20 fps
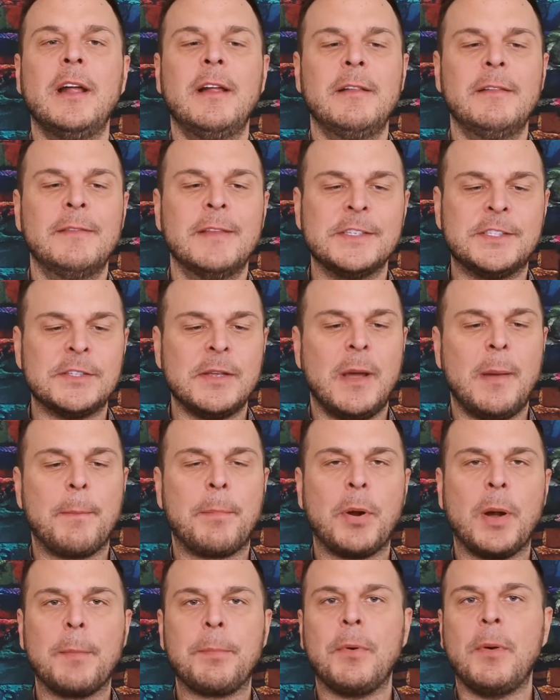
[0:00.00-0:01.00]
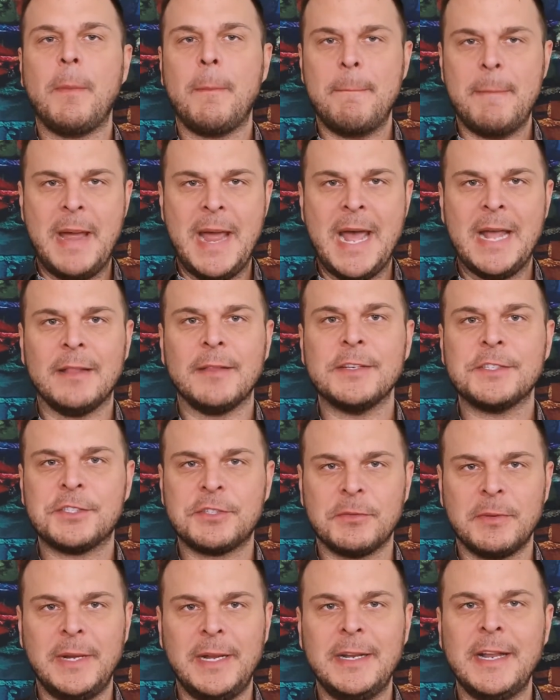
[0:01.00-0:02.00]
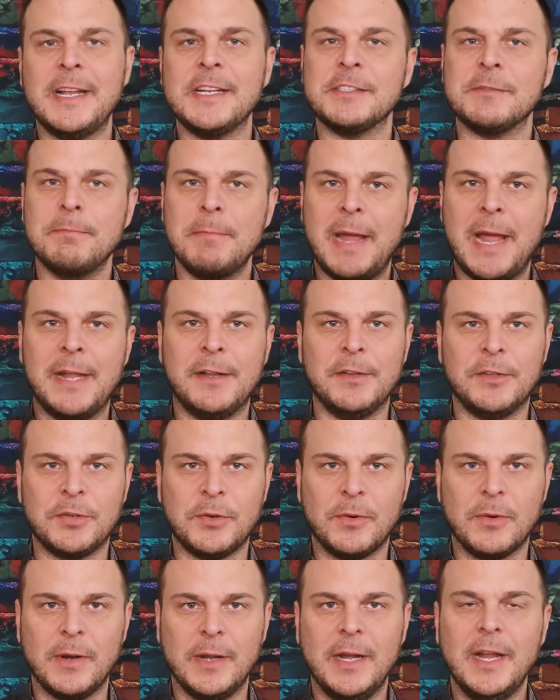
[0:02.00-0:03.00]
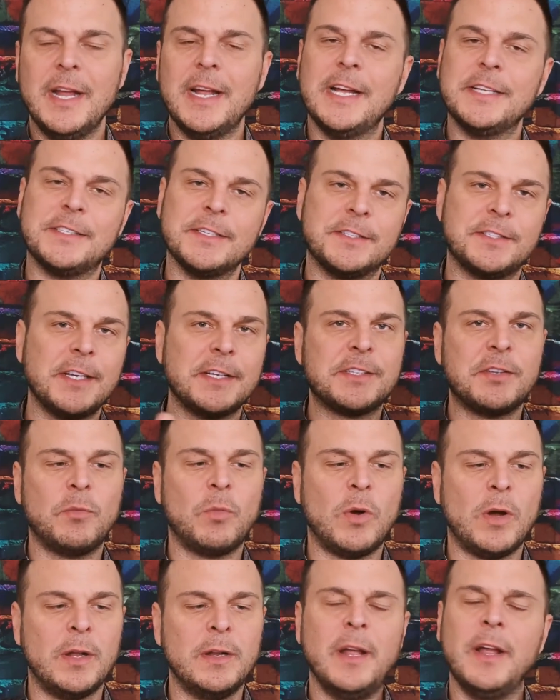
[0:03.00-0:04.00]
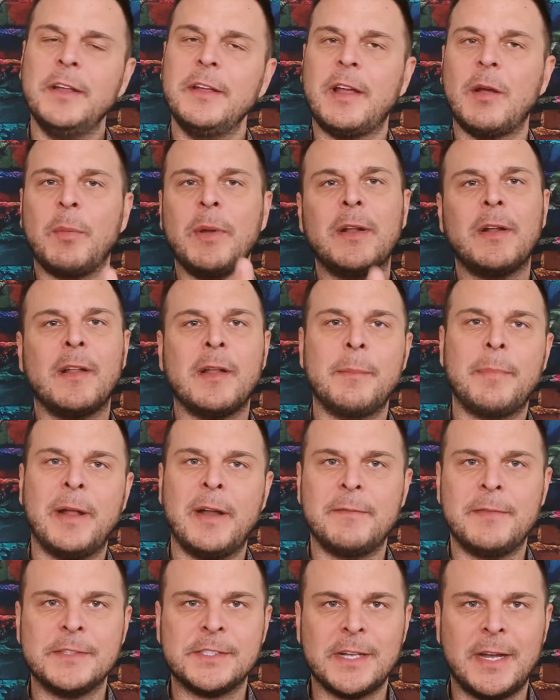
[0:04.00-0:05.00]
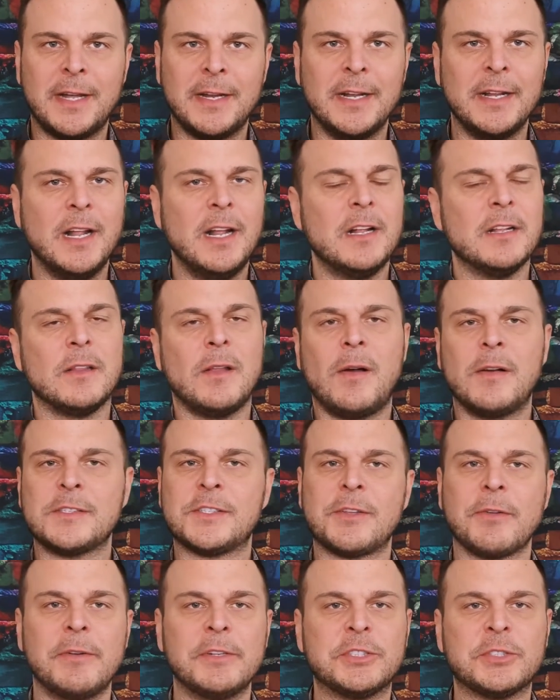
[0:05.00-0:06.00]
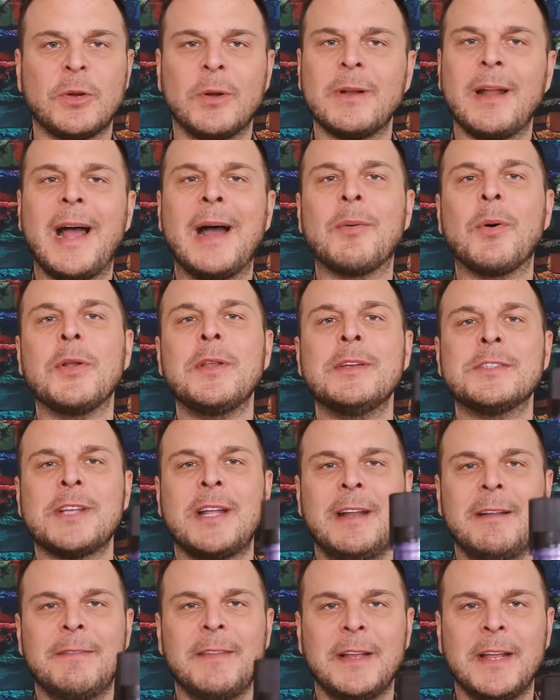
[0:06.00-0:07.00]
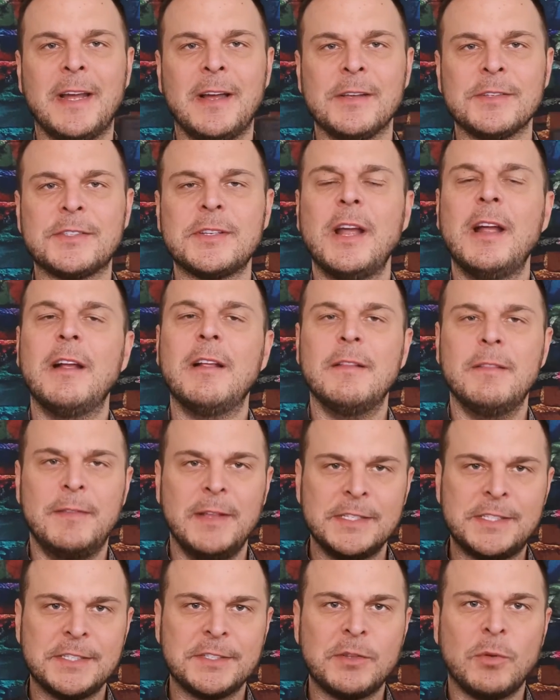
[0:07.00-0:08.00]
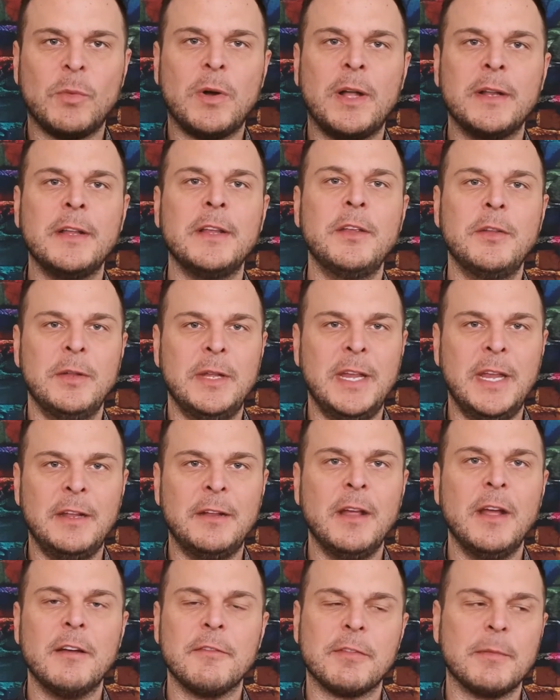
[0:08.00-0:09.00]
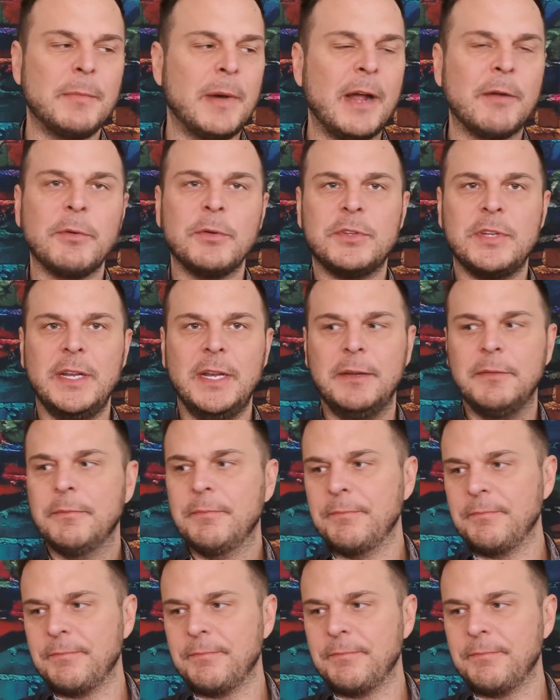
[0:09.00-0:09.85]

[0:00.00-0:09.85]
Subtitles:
This purple matte Listerine is mandatory. It's a 6-in-1. You can read all the benefits on it. Long story short, I won't use anything else. This is the one that you need for my routine.